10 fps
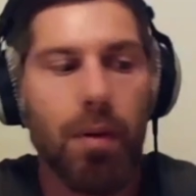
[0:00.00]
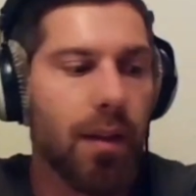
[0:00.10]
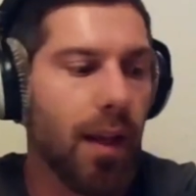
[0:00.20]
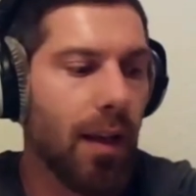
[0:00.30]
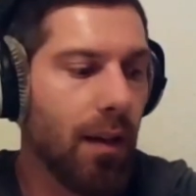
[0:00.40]

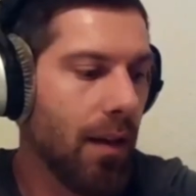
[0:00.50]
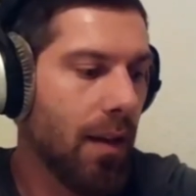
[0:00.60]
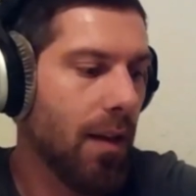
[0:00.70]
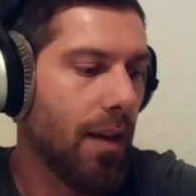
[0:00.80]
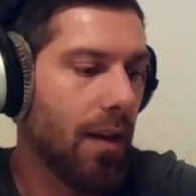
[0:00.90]
but then
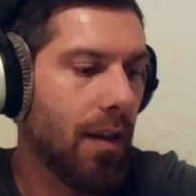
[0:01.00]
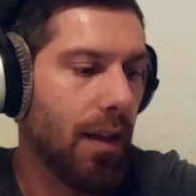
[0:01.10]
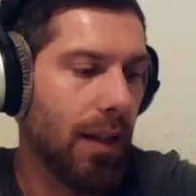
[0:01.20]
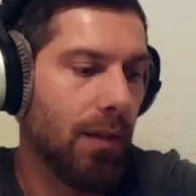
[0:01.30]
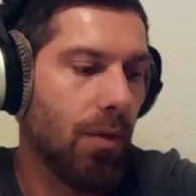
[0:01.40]

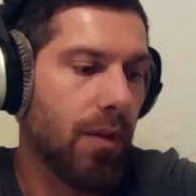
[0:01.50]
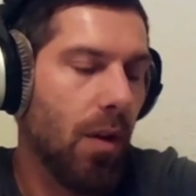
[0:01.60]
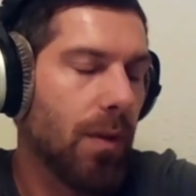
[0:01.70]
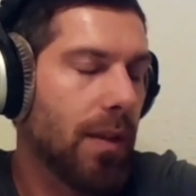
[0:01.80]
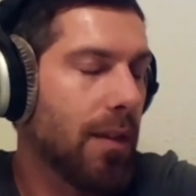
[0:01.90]
it was
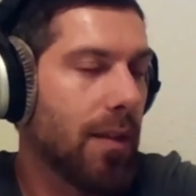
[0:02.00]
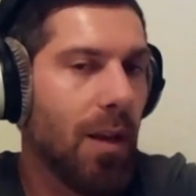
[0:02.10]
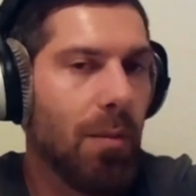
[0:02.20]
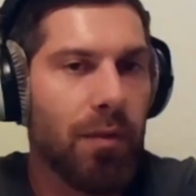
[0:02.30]
always the same.